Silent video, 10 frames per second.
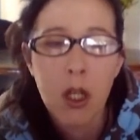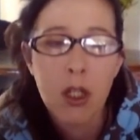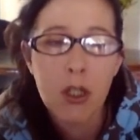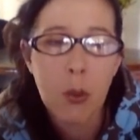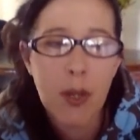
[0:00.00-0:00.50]

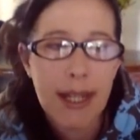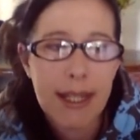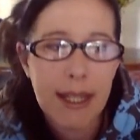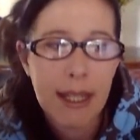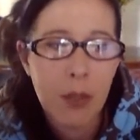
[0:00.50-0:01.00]
So what I
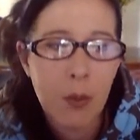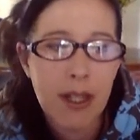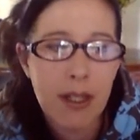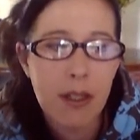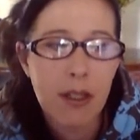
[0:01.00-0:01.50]
did
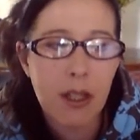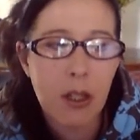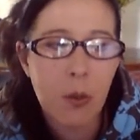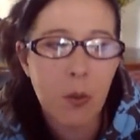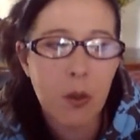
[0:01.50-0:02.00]
was, you
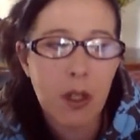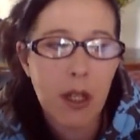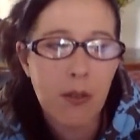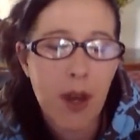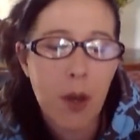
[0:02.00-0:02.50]
know,
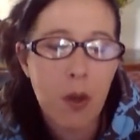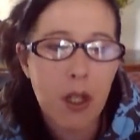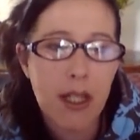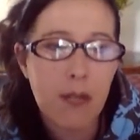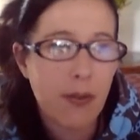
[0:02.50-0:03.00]
if I
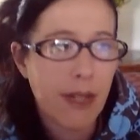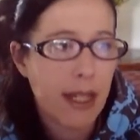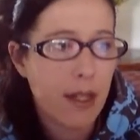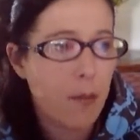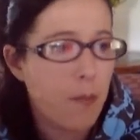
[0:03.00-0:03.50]
wanted to feed
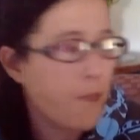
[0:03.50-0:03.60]
him,